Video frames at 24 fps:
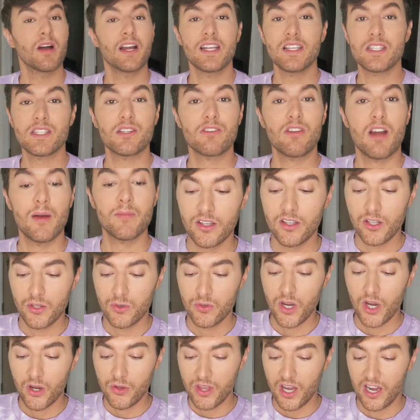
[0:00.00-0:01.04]
my Instagram,
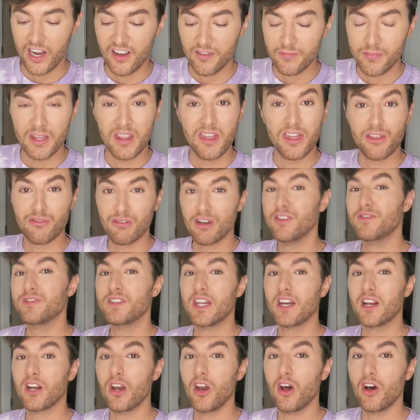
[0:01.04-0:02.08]
you know that I've been
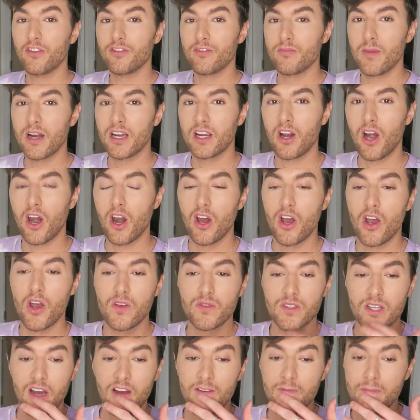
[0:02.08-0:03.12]
thrifting a lot of my
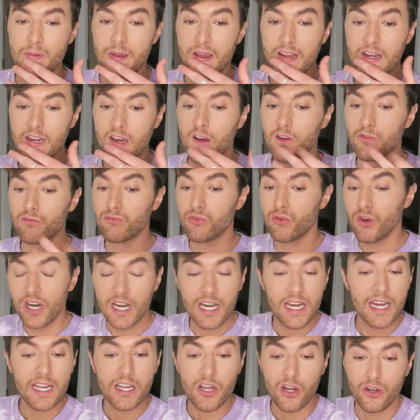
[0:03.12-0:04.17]
clothes. I've been
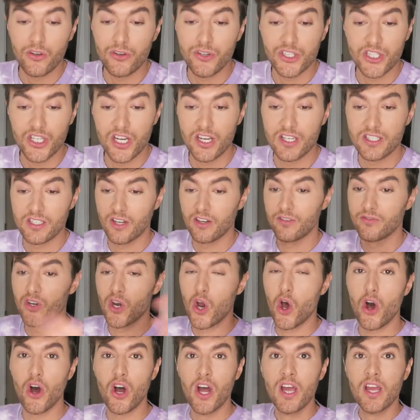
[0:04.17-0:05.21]
really conscious of
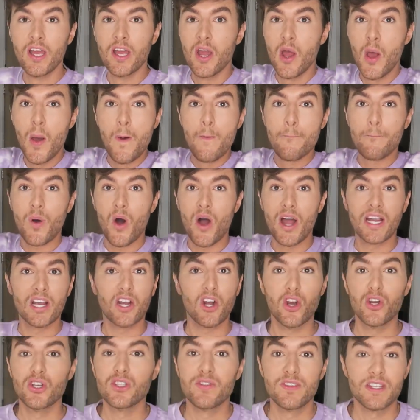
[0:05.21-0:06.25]
not buying
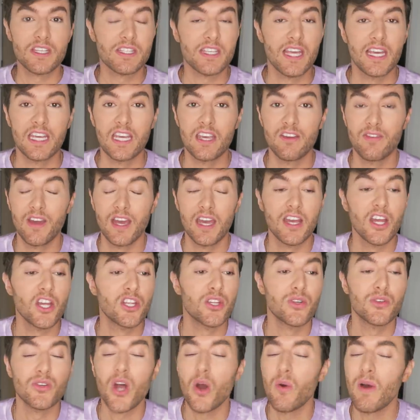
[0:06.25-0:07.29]
clothes for the sake of
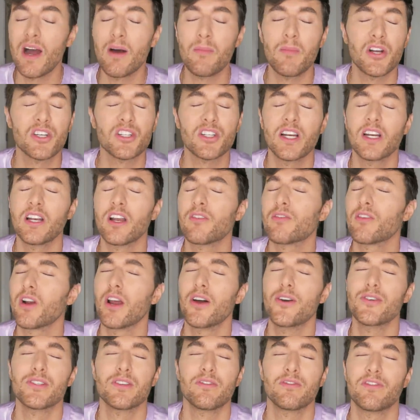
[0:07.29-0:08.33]
it. You know how much I love
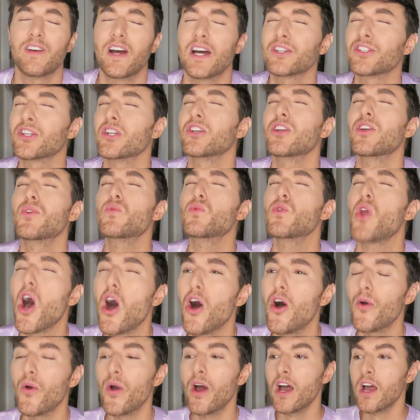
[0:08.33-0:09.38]
clothes and fashion, you
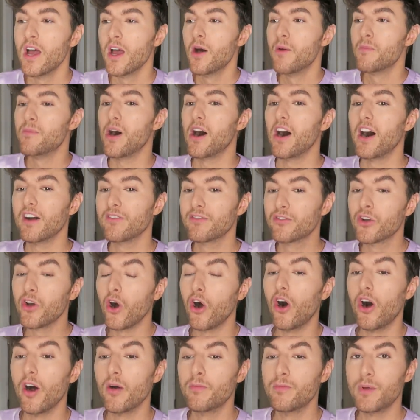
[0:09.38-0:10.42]
know, but I've
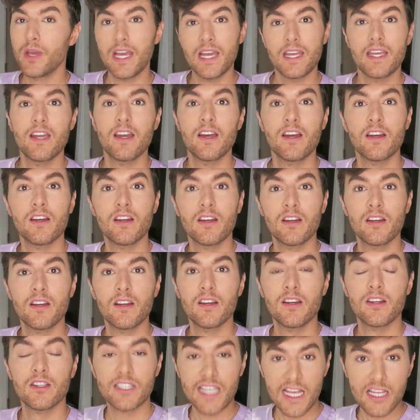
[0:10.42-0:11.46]
got to be
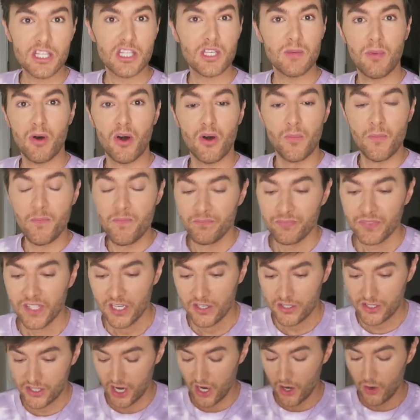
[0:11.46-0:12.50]
sensible.
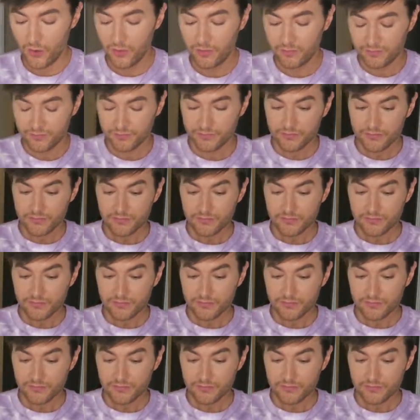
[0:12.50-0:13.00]
So